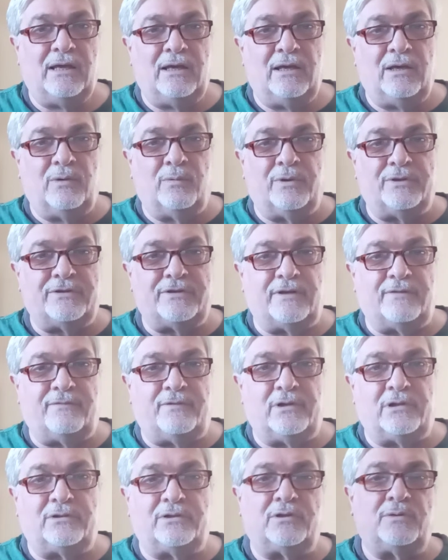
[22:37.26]
once I
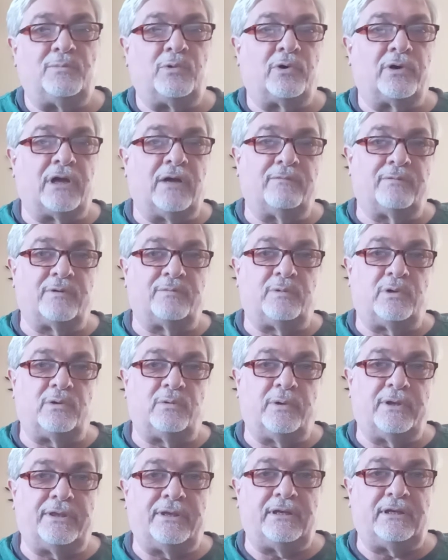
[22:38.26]
feel a little more comfortable
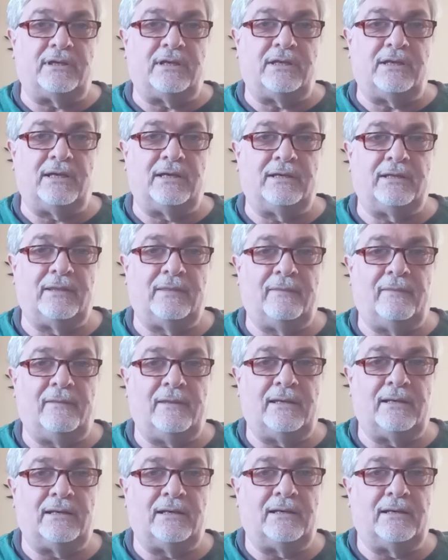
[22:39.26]
with it,
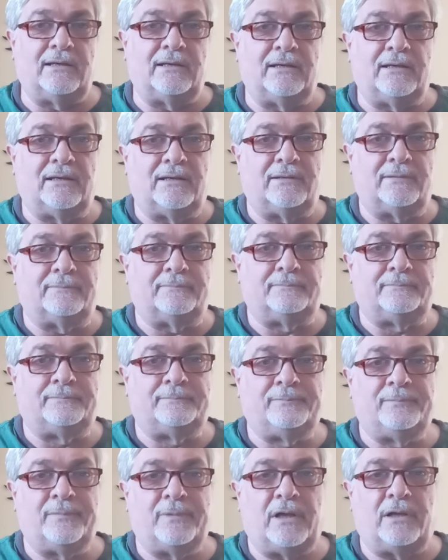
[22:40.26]
then
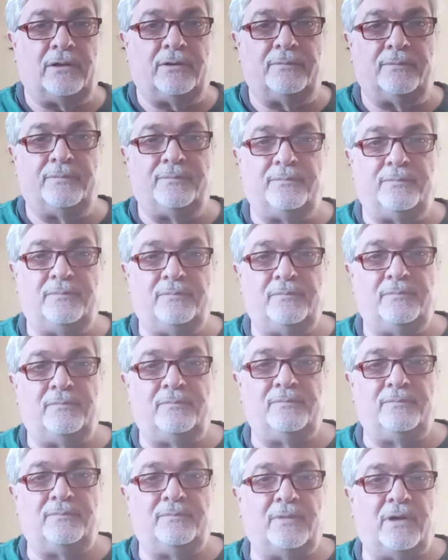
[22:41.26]

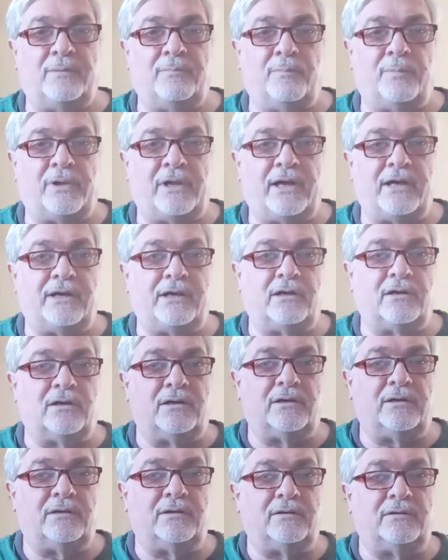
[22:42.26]
I'm planning
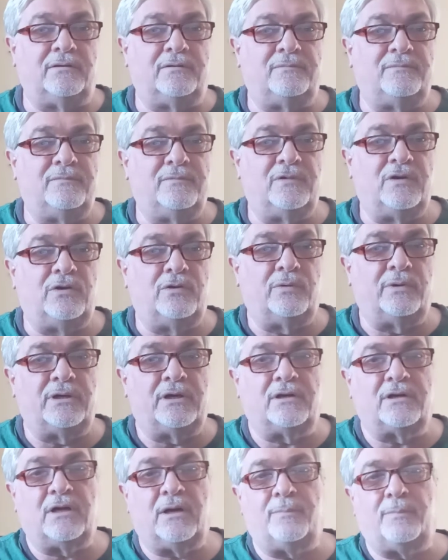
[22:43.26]
on doing
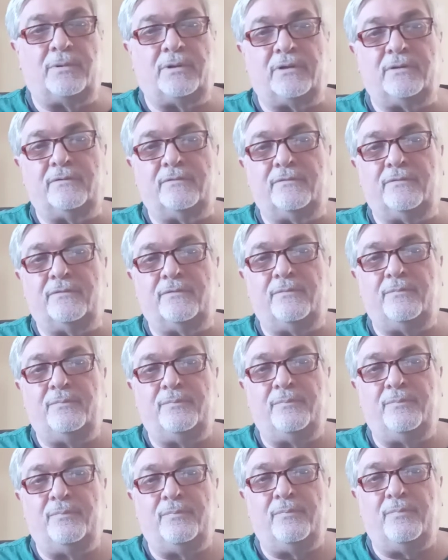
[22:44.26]
a couple of
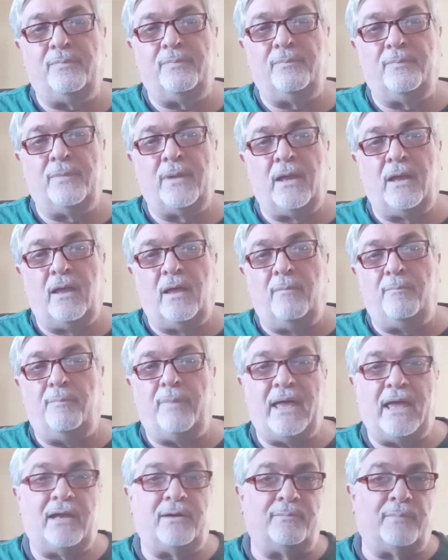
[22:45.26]

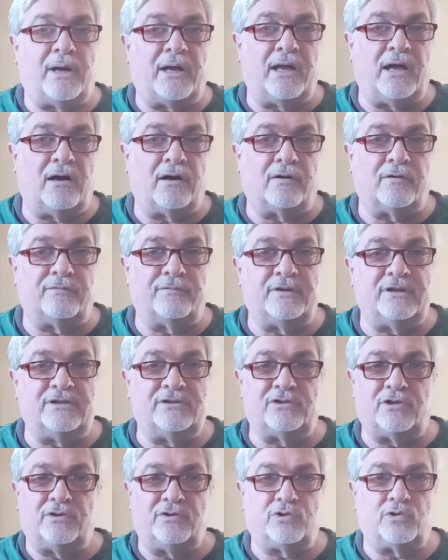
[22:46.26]
band
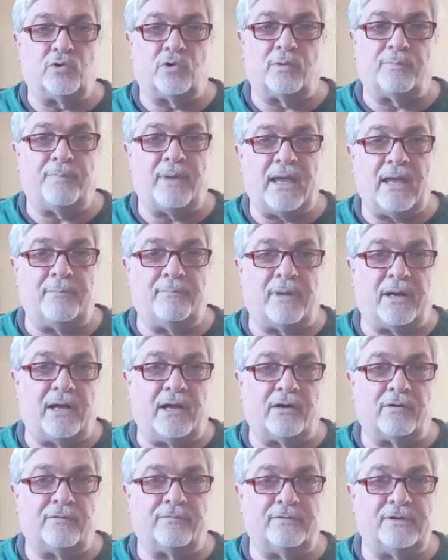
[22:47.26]
biographies, short band
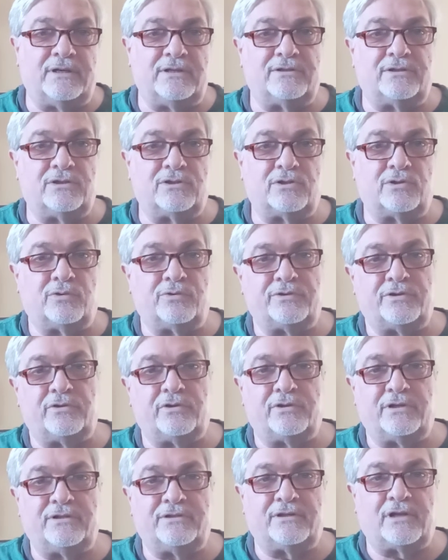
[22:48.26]
biographies that shows
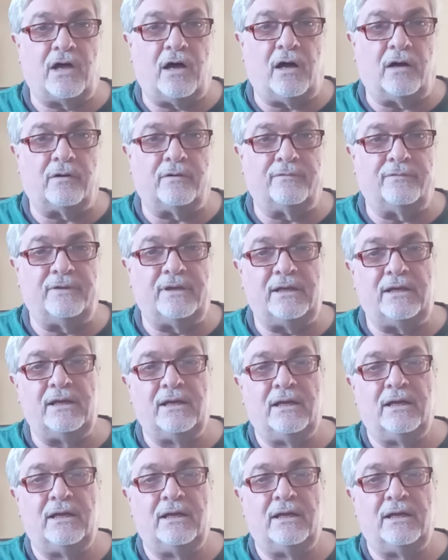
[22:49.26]
their discography,